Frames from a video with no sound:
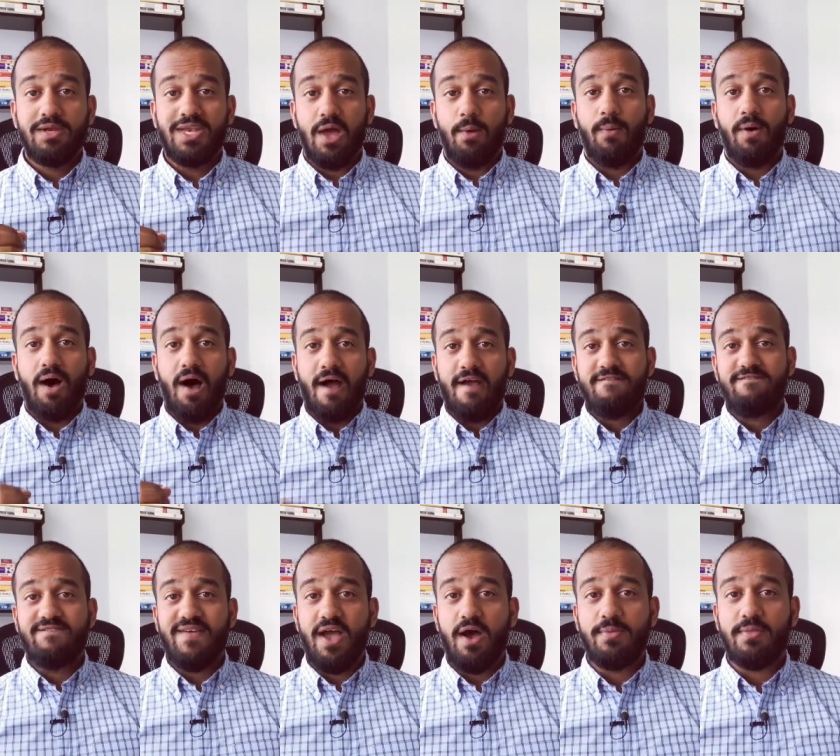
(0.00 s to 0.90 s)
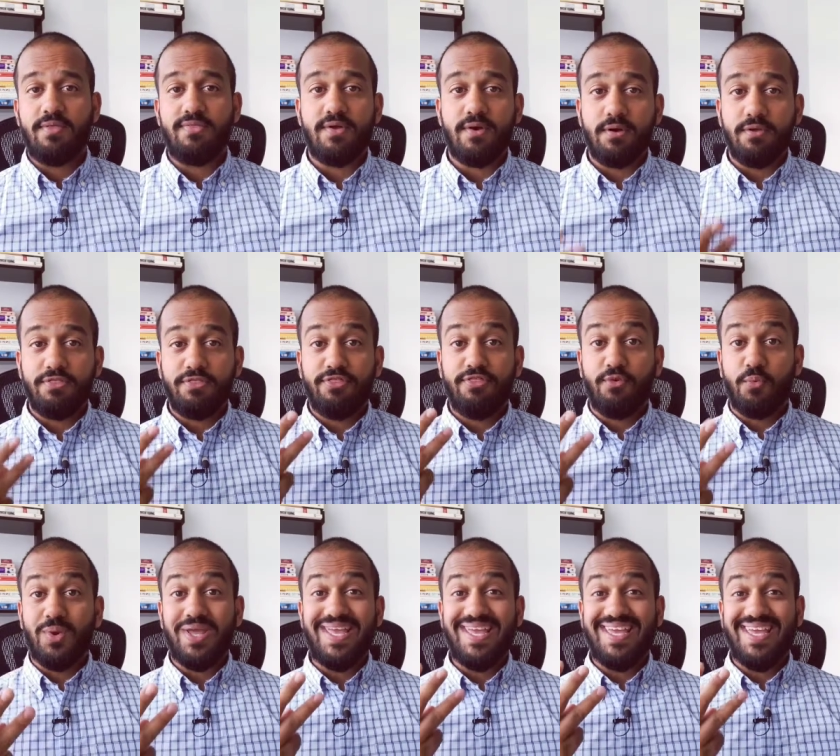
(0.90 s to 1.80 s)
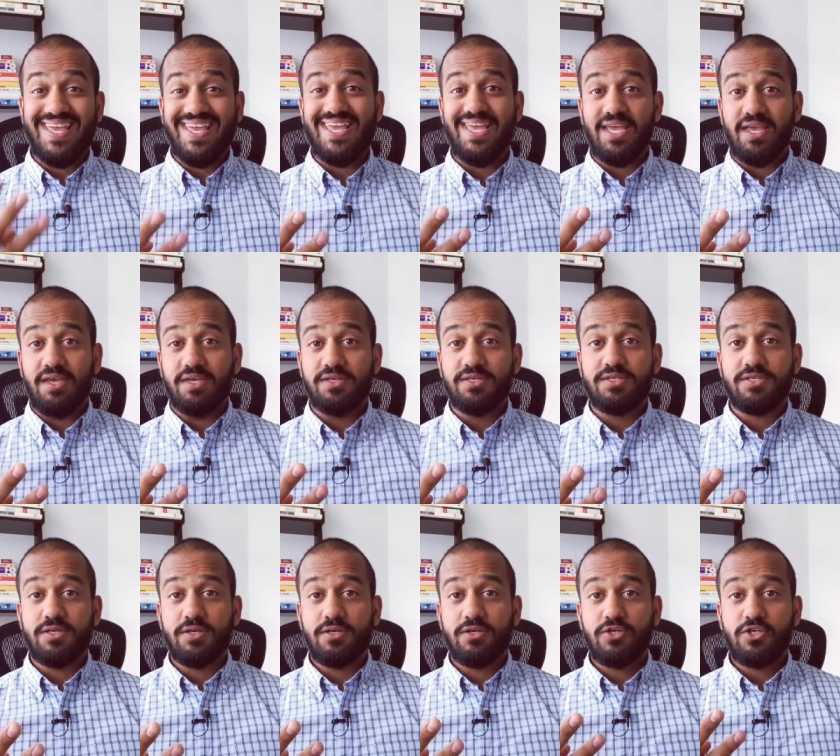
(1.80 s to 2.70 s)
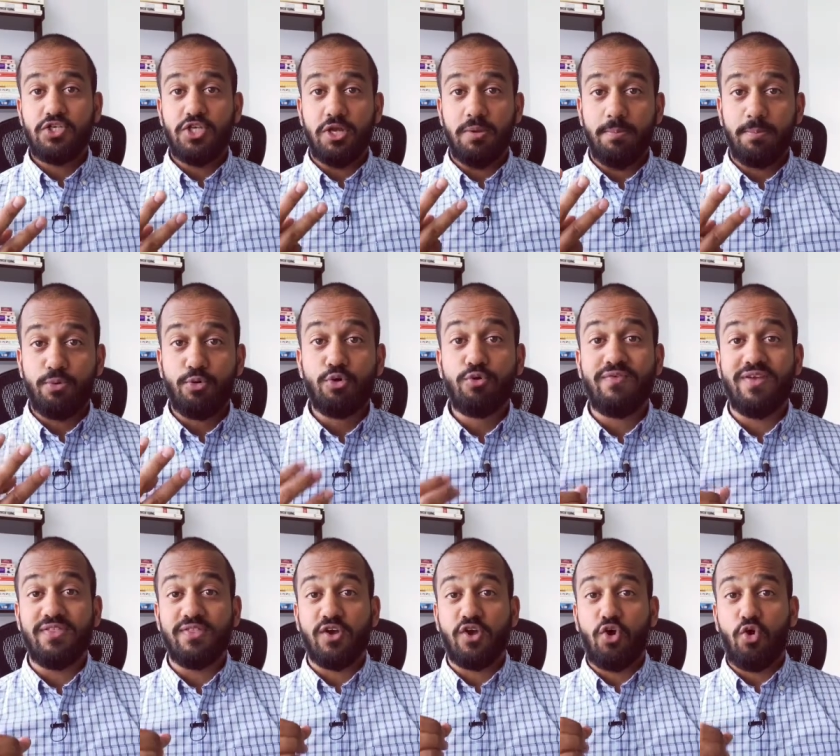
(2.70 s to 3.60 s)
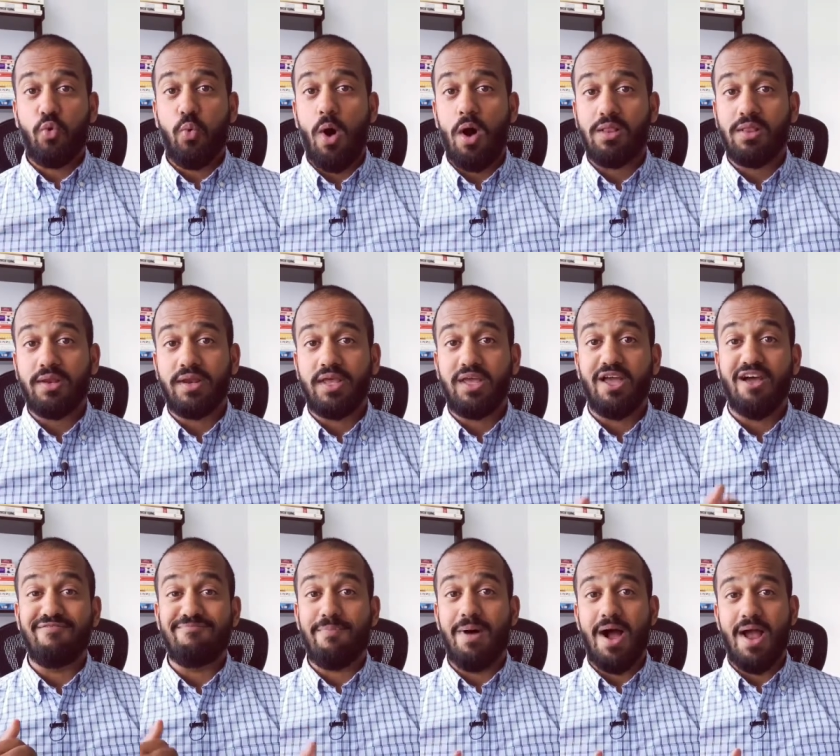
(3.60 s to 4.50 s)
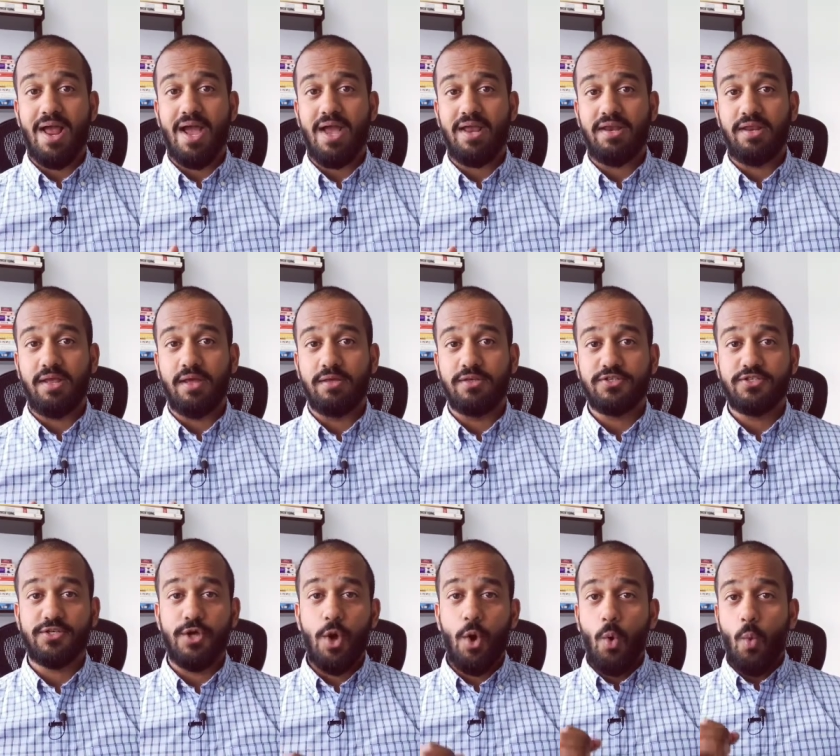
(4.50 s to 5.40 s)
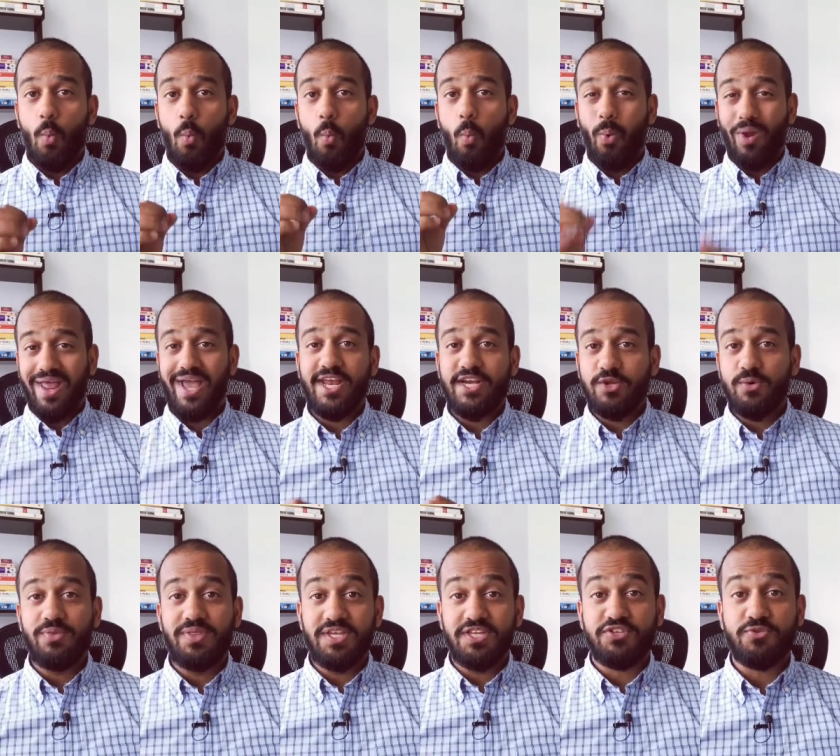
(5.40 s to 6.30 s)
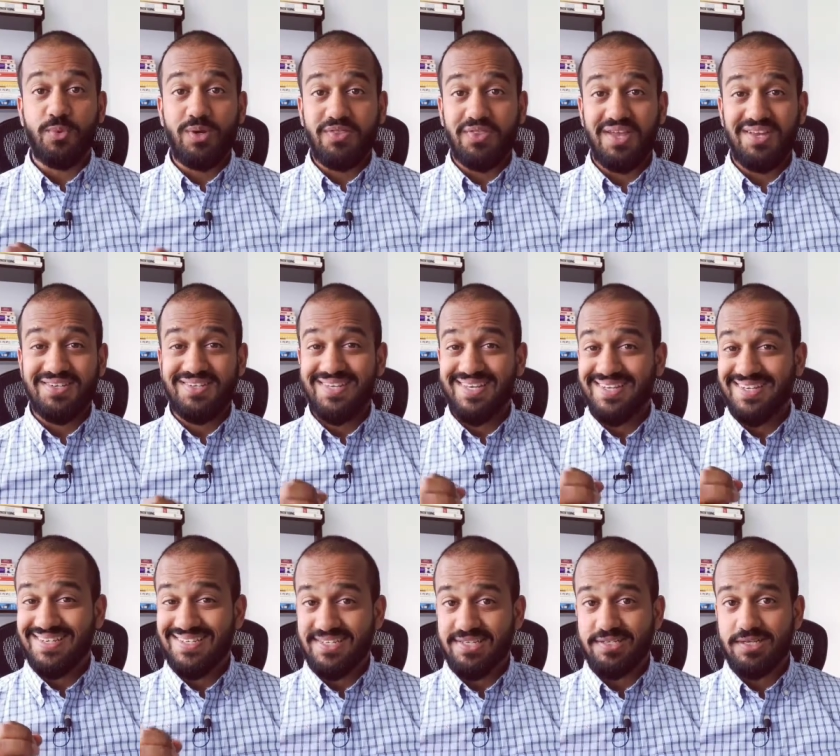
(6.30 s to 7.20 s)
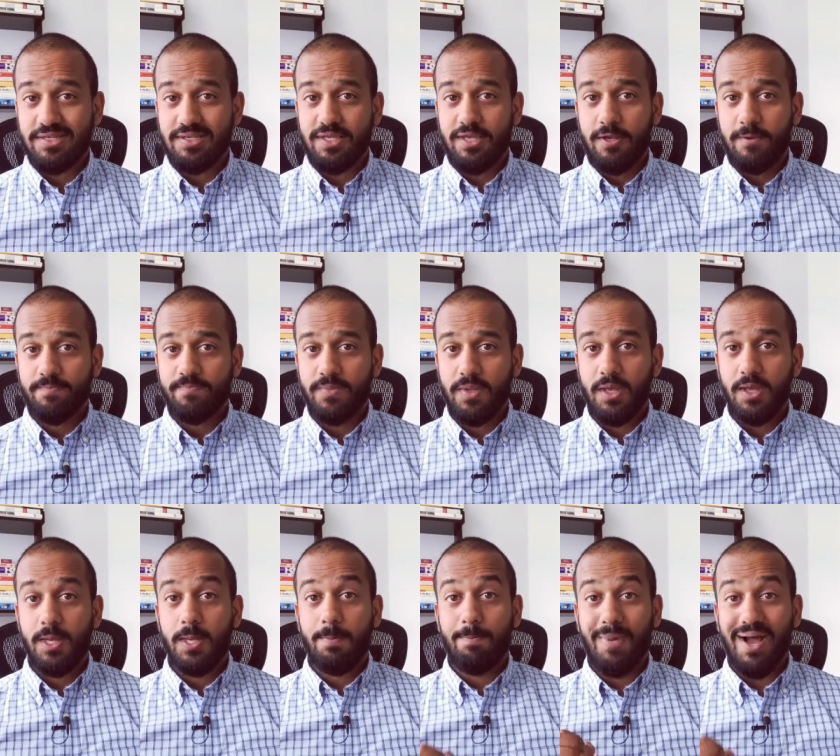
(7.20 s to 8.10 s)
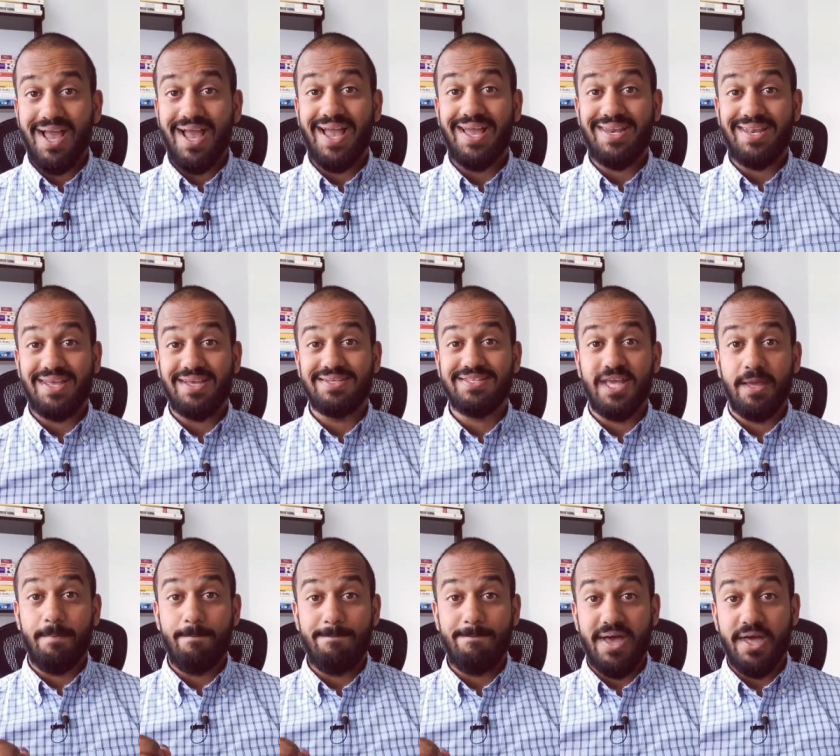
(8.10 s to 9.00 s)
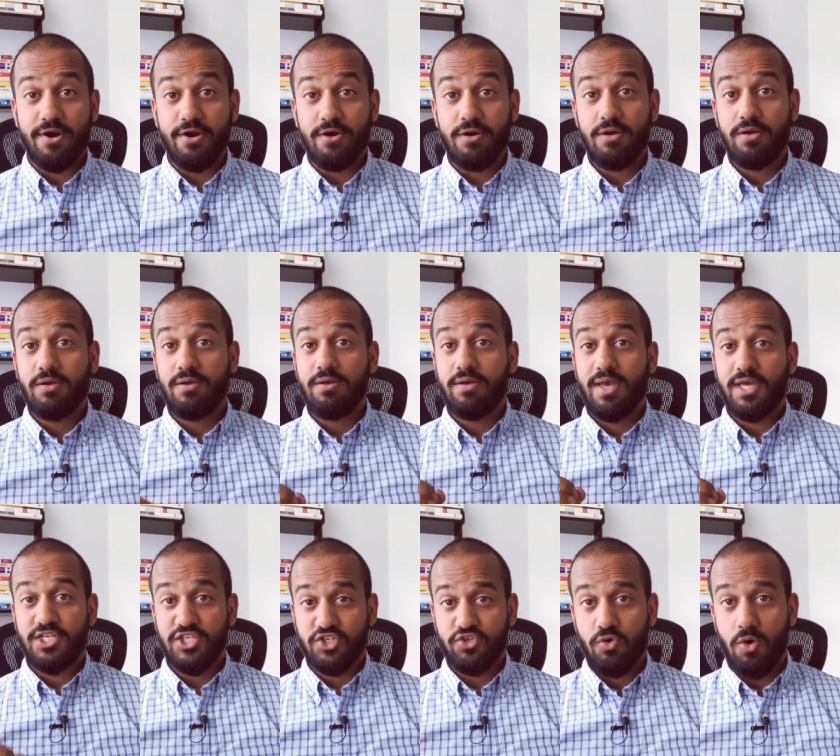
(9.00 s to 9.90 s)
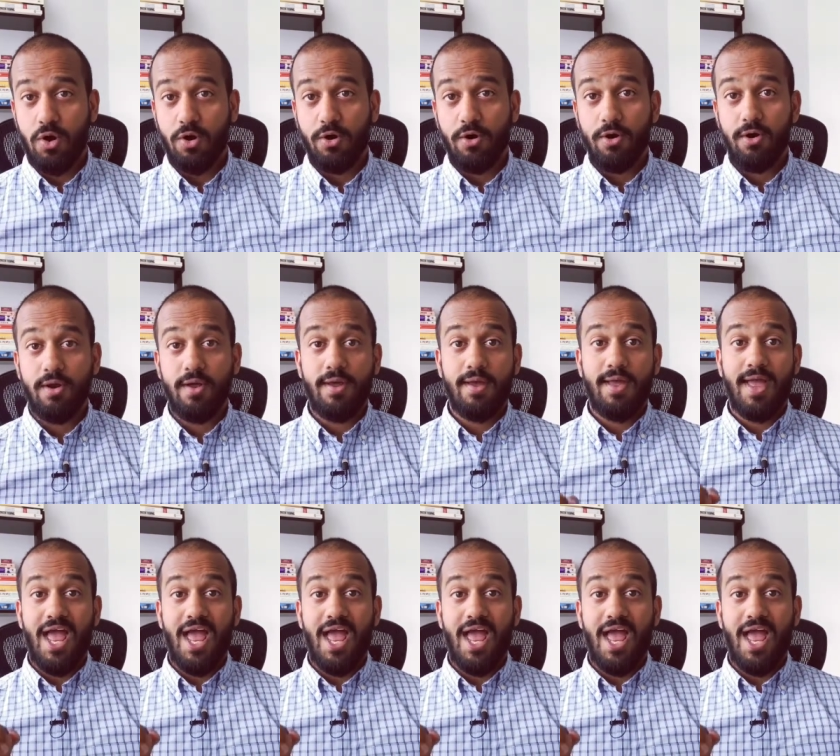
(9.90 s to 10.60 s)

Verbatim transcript: Now, I found that there are three keys to improving the quality of my ideas. When I do these three things consistently, my ideas get better and stronger.